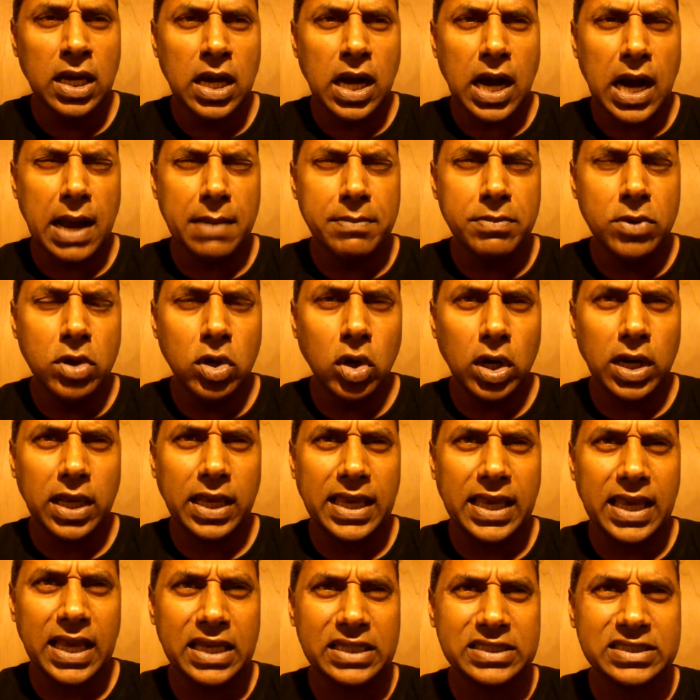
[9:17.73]
I'm going to
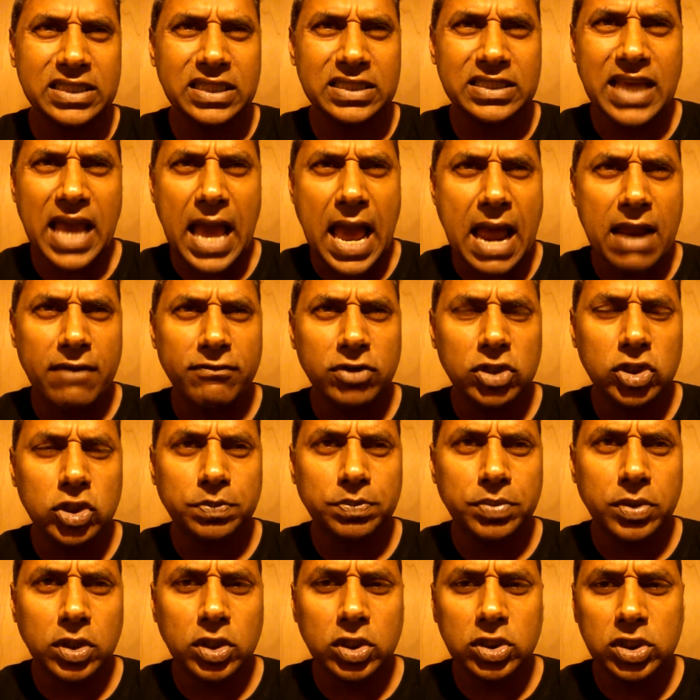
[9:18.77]
guess that the average
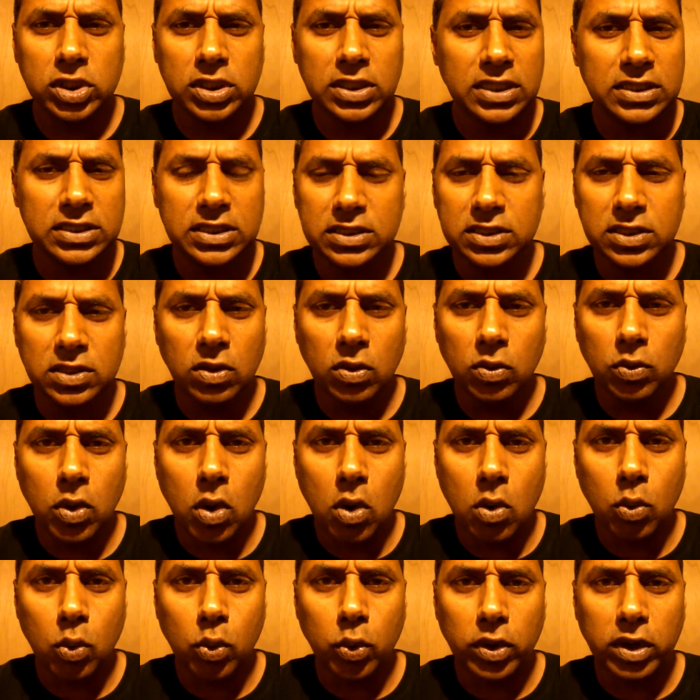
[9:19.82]
person, it still
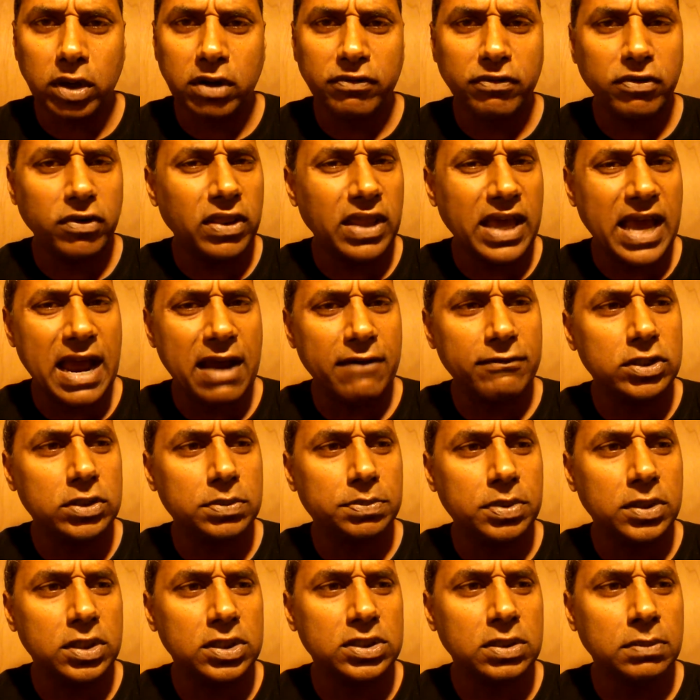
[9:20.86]
won't work for the average
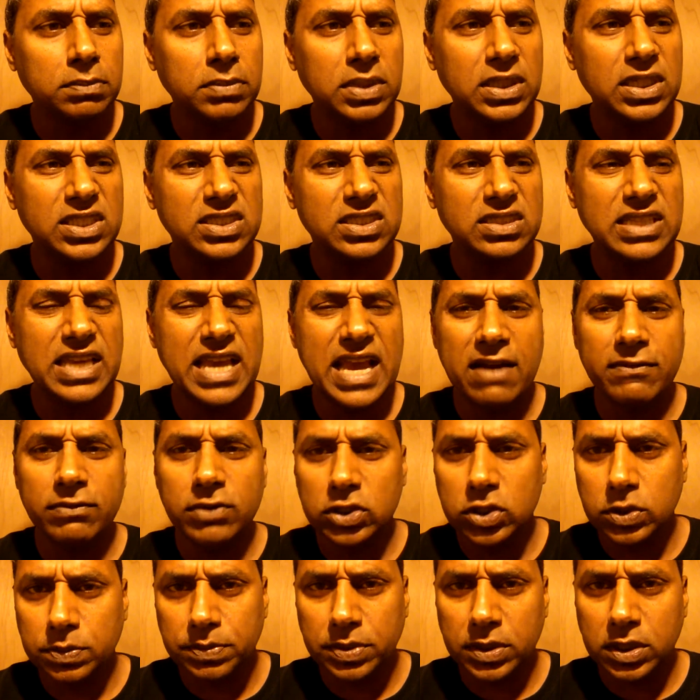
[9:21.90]
person because the
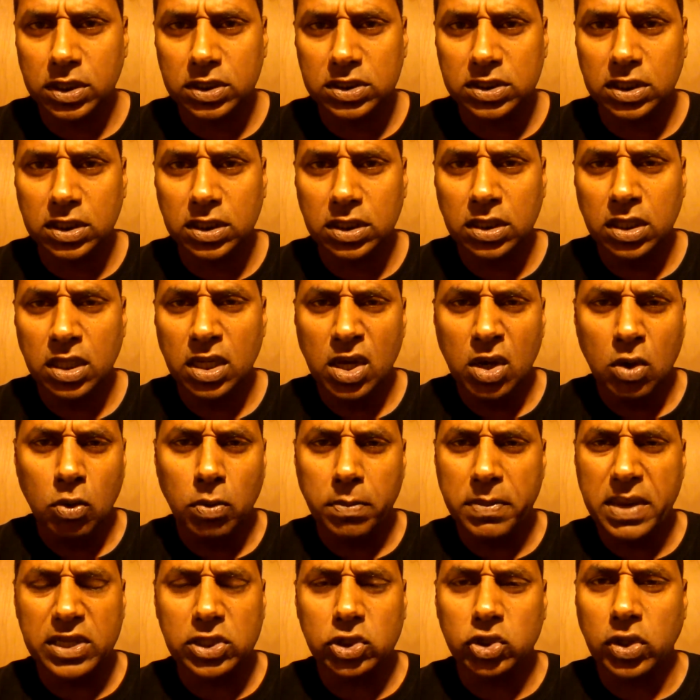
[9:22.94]
average person
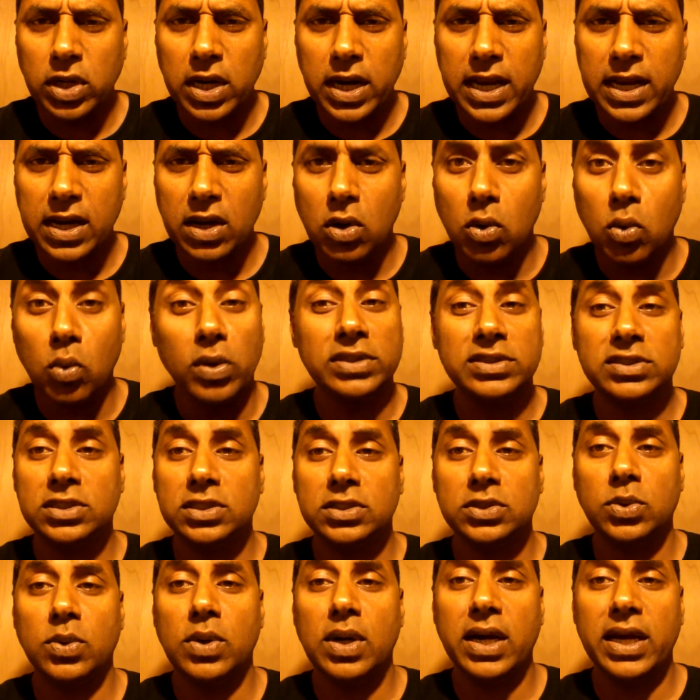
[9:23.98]
may try it out once or
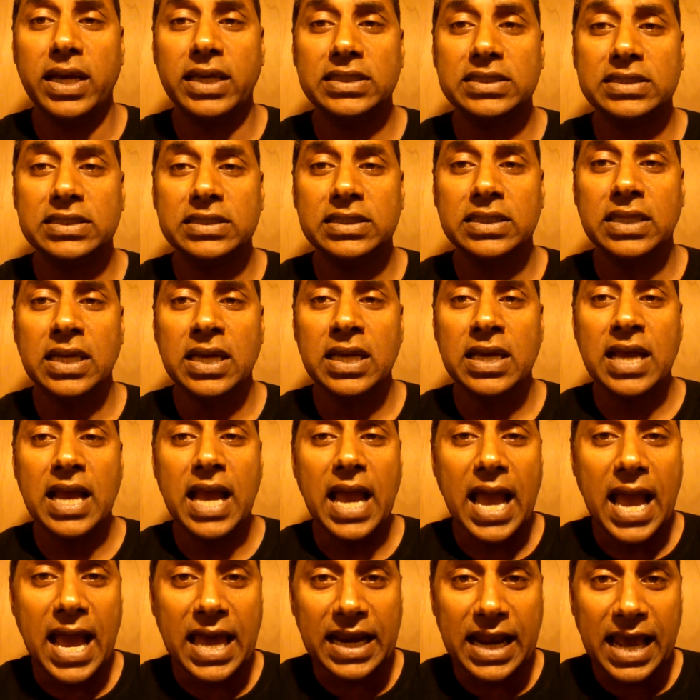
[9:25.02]
twice.
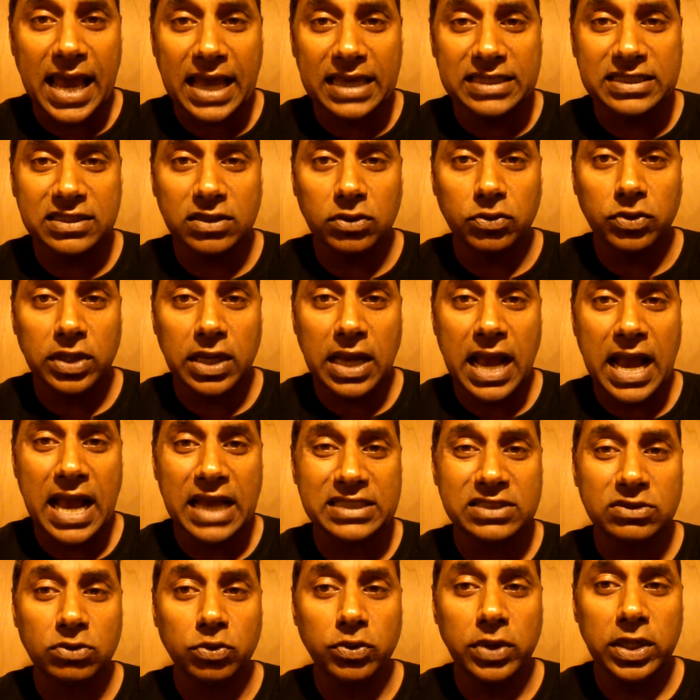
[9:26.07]
And as, in,
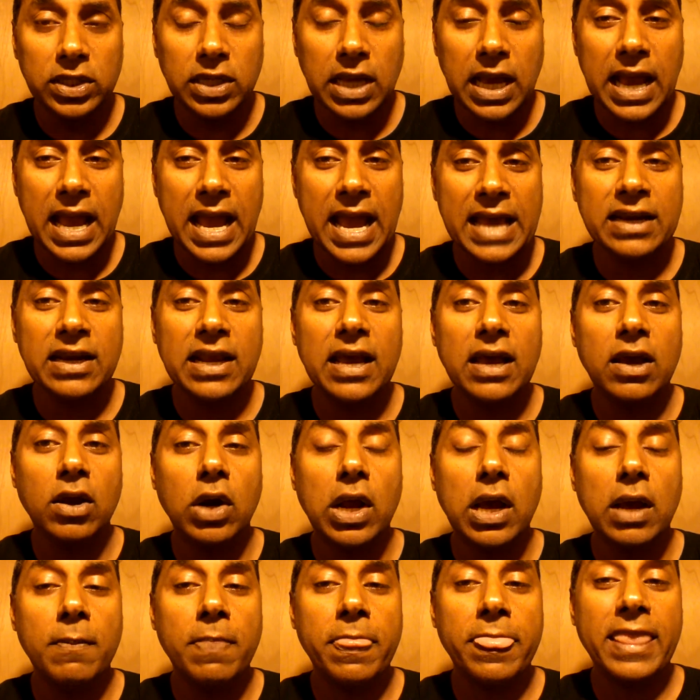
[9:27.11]
has, and
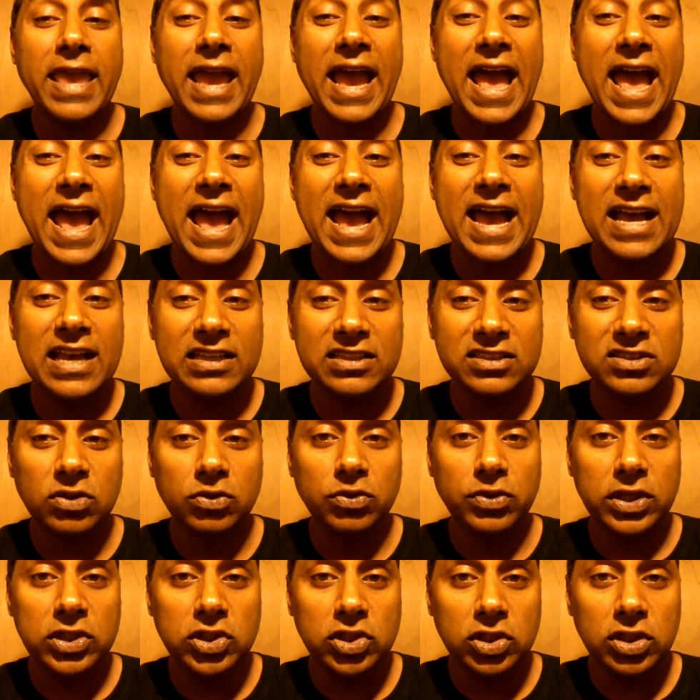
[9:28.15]
as
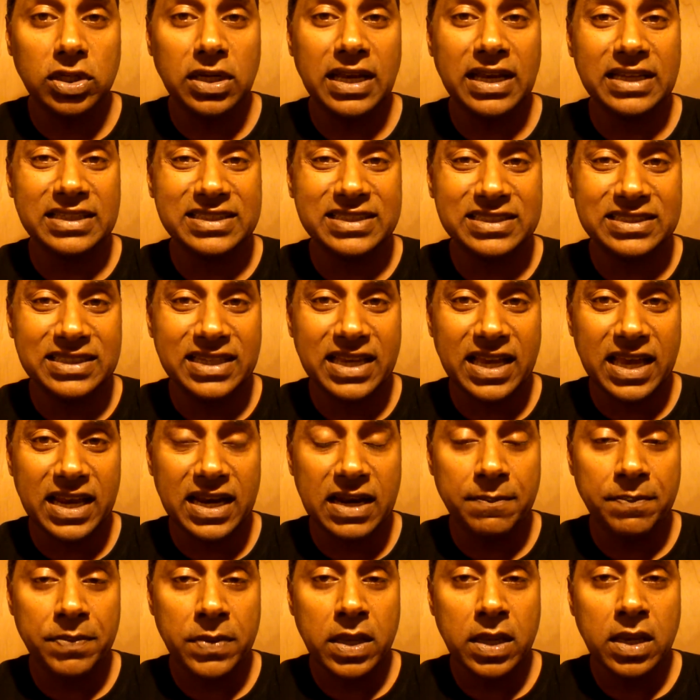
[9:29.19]
Richard has said
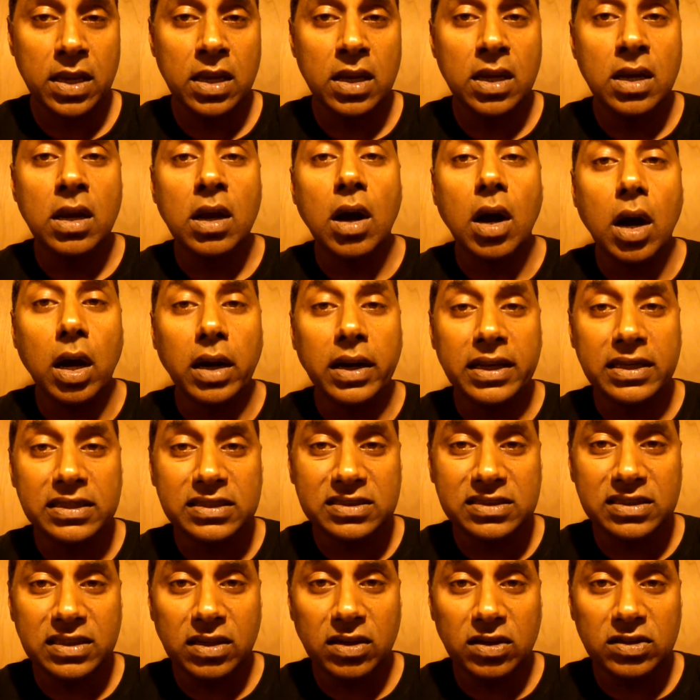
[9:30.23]
on his
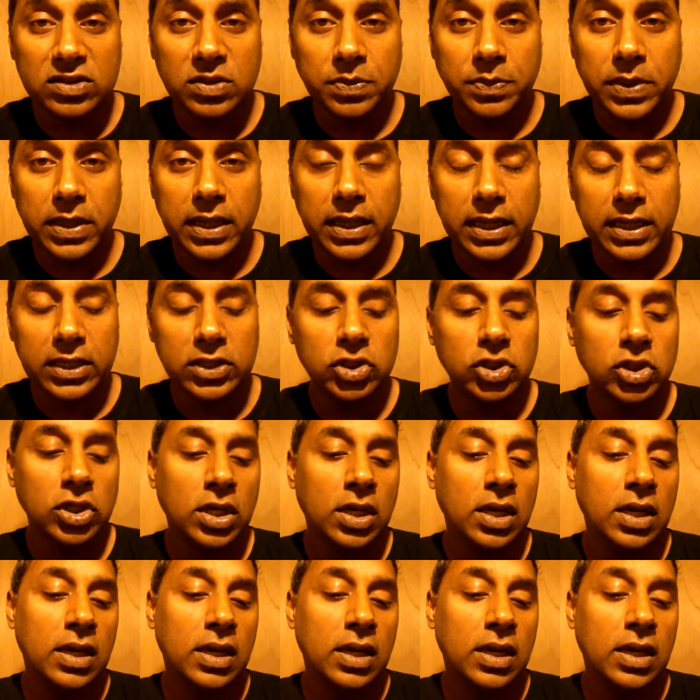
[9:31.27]
sales page,